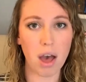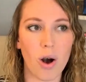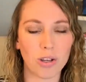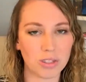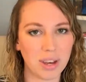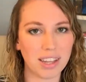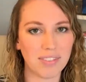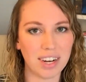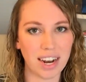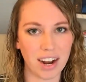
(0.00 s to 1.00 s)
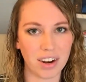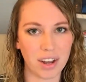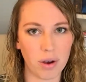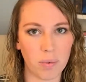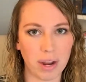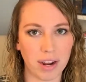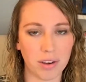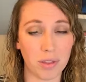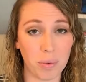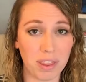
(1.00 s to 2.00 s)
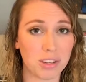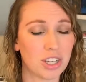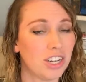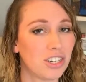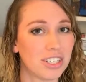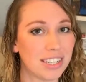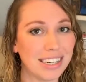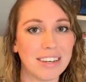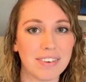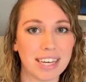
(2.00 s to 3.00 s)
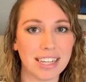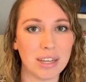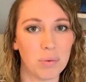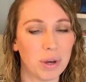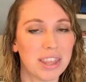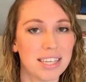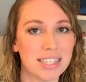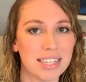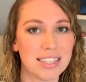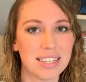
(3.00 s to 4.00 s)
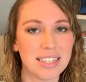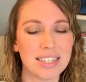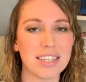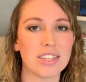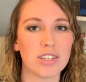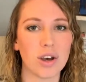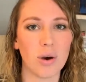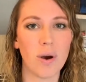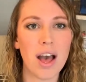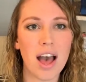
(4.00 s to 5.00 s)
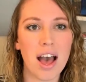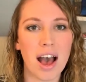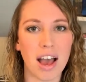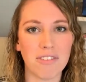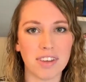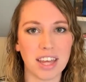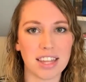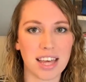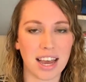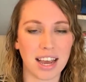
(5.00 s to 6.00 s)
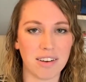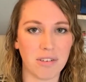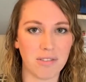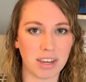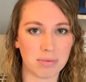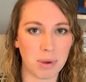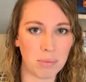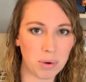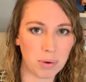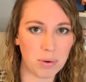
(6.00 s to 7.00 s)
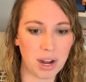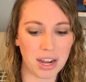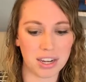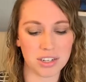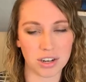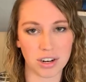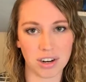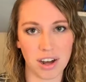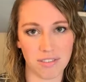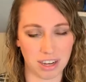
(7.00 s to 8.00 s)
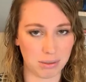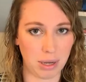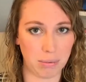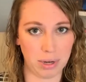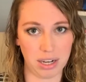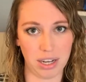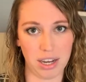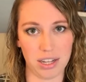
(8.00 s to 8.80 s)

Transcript: Also, I live in an area where the weather changes significantly with the seasons, and so I feel like that kind of affects my mood and in turn affects my reading.